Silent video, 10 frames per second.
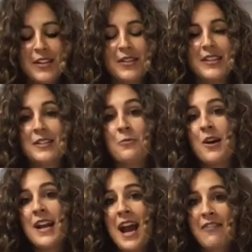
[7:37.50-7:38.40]
So this is
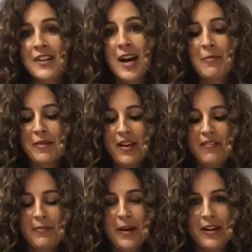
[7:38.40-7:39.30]
1/2 cup
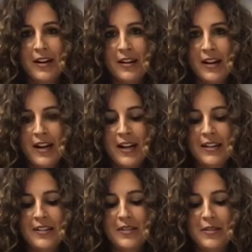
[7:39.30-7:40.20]
of butter cut
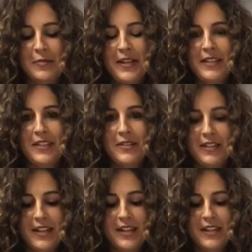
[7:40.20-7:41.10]
into pieces. So I
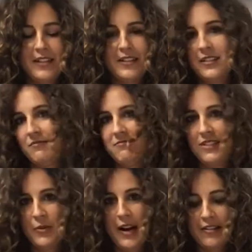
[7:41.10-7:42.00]
just cut it into
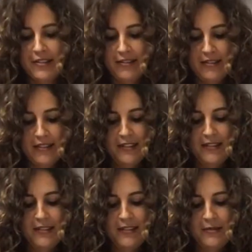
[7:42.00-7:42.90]
squares.
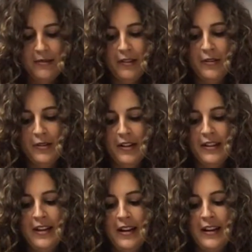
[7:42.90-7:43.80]
Throw it in
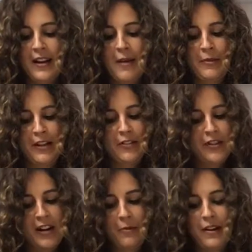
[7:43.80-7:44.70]
there, and I'm gonna
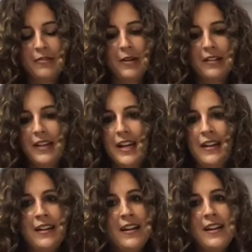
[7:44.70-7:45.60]
try to work
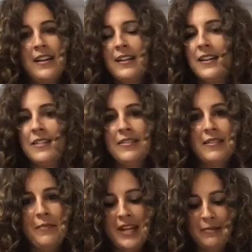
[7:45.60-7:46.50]
quickly.
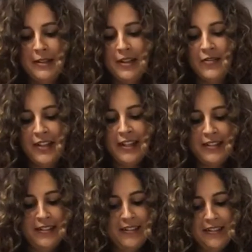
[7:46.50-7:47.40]
Makes me
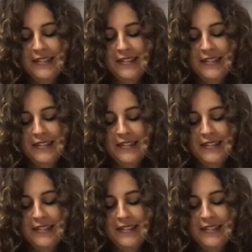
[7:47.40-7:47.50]
nervous.